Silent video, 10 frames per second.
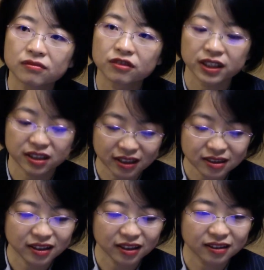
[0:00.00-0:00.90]

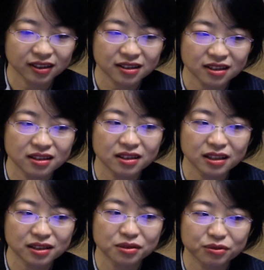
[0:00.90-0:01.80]
Fantastic.
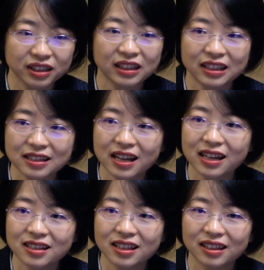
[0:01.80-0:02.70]
This is really
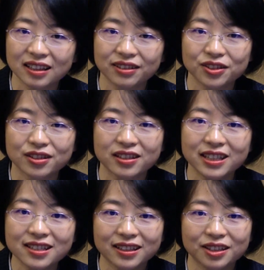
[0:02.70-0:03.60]
exciting, even just
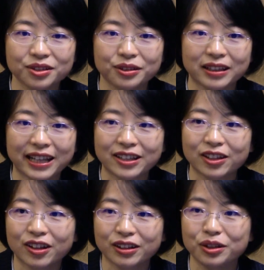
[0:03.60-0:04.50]
listening to it, let
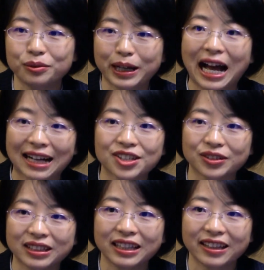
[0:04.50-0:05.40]
alone you were
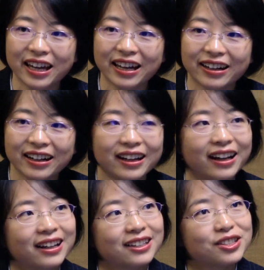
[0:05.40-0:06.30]
actually there.
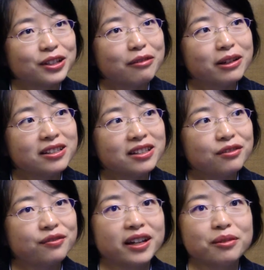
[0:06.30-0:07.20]
So I wonder
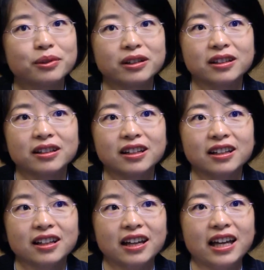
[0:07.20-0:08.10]
if there were
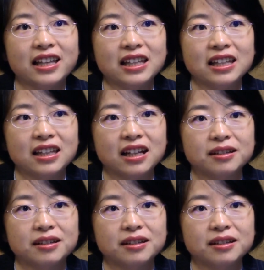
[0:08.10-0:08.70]
any,